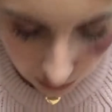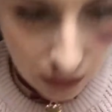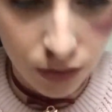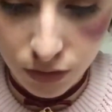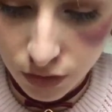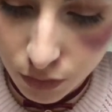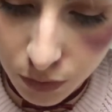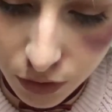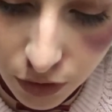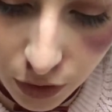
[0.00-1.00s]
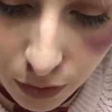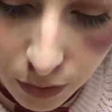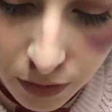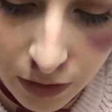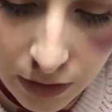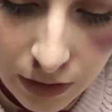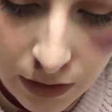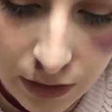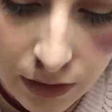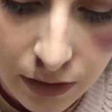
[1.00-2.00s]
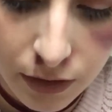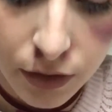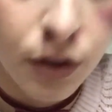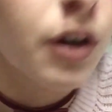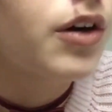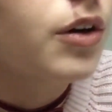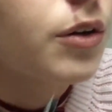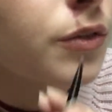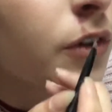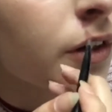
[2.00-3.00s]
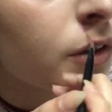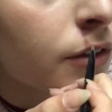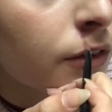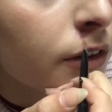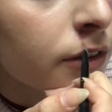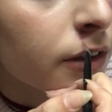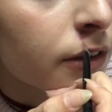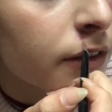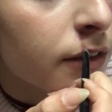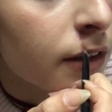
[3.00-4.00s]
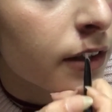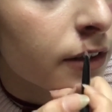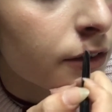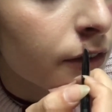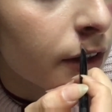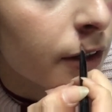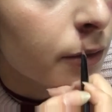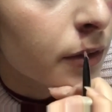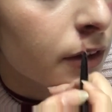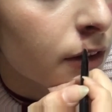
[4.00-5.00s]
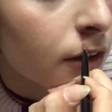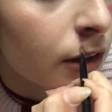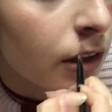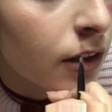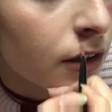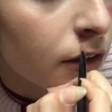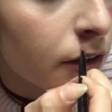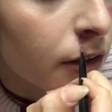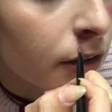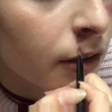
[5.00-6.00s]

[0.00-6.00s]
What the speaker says: And you just want to go over and over until satisfied with the color.